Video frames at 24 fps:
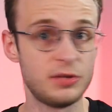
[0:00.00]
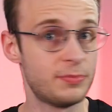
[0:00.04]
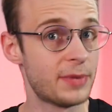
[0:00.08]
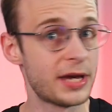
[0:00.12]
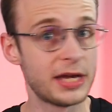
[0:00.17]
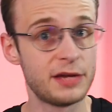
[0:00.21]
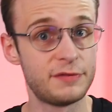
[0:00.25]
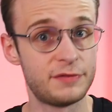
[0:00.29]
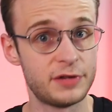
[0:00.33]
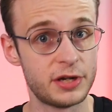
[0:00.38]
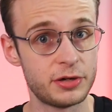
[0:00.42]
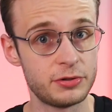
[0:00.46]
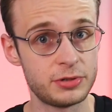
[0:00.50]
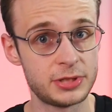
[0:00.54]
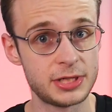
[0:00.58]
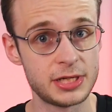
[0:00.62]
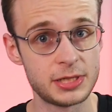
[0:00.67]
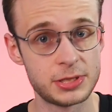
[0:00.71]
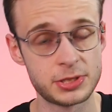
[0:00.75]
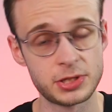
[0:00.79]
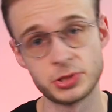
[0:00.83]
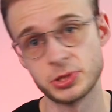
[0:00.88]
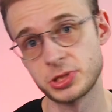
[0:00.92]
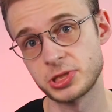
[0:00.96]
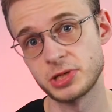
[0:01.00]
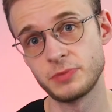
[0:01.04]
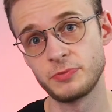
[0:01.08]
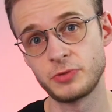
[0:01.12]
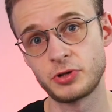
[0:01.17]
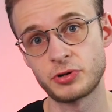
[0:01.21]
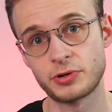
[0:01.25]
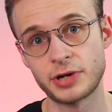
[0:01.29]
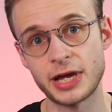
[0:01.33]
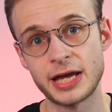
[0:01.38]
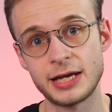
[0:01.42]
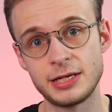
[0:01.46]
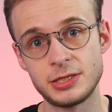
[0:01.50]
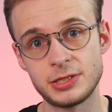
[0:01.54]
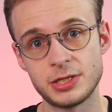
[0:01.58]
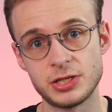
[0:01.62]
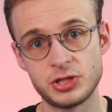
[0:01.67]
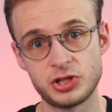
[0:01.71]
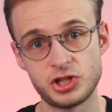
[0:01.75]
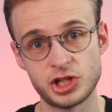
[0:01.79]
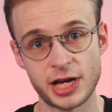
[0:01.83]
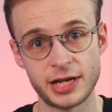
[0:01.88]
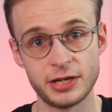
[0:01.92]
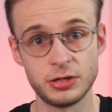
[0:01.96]
may have noticed on some creators'
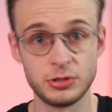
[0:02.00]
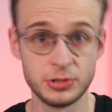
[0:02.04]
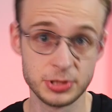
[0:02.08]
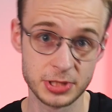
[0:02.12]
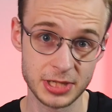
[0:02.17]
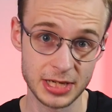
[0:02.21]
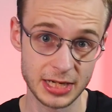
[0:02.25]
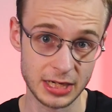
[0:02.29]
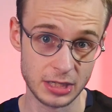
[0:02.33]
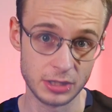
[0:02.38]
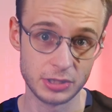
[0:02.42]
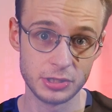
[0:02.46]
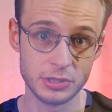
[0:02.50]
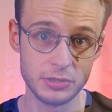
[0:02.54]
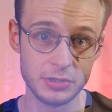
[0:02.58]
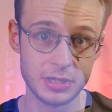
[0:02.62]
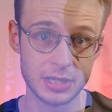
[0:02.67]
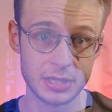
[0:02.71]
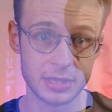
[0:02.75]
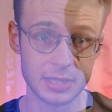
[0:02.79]
channels, including